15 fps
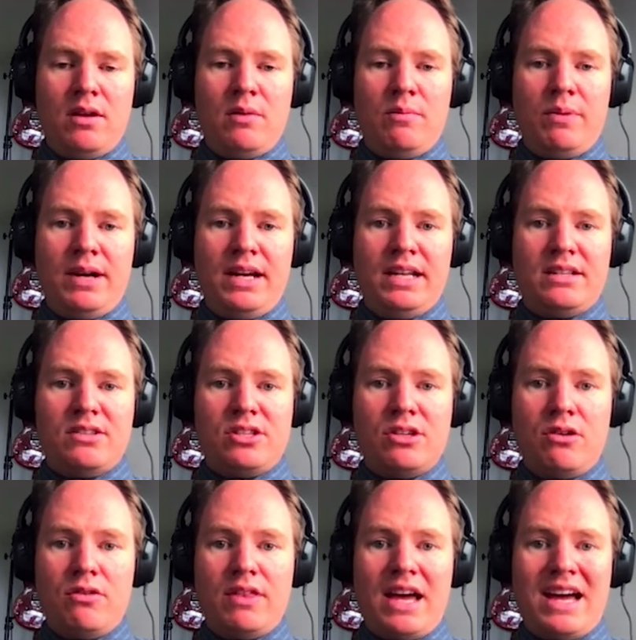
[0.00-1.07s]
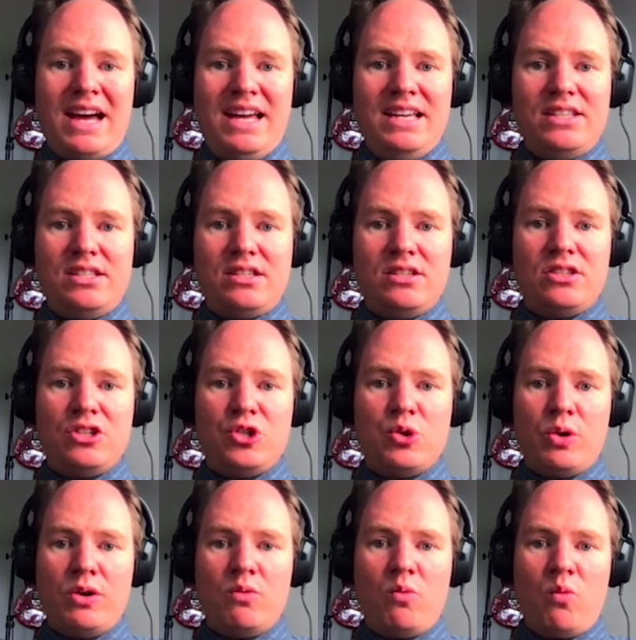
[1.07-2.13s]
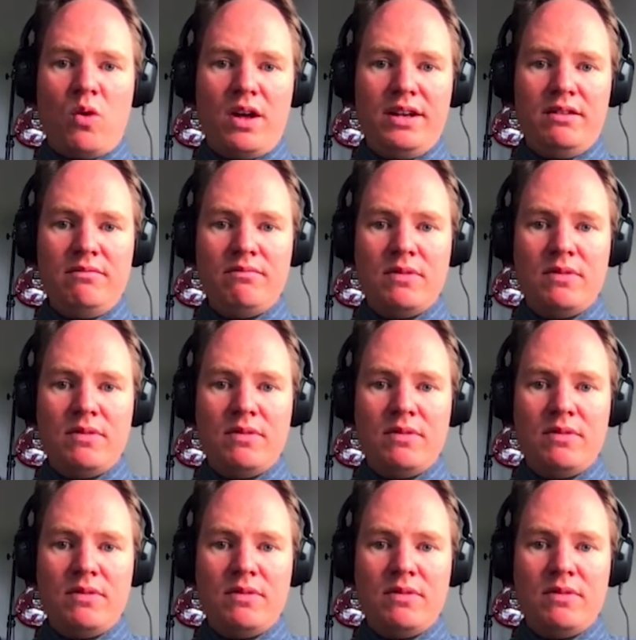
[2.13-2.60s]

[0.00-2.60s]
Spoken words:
But so the highest is the Jordan 1.